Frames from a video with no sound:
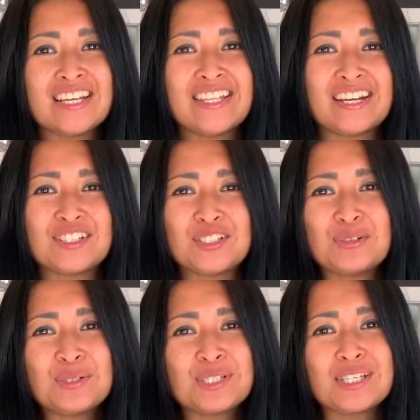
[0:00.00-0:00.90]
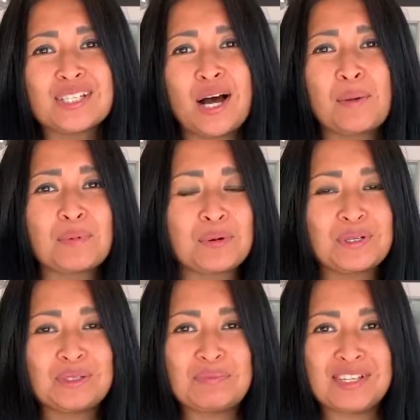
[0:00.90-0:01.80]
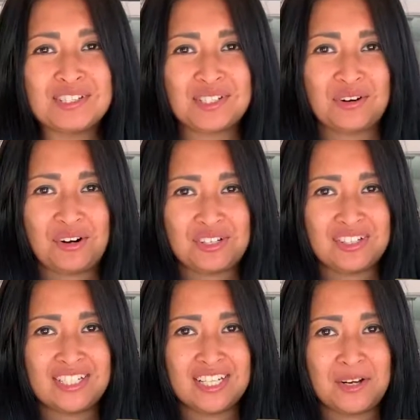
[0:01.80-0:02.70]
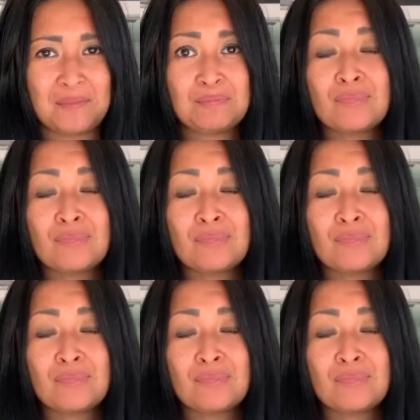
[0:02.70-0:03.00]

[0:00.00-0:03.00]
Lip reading: that is used to top grilled meats in Argentina.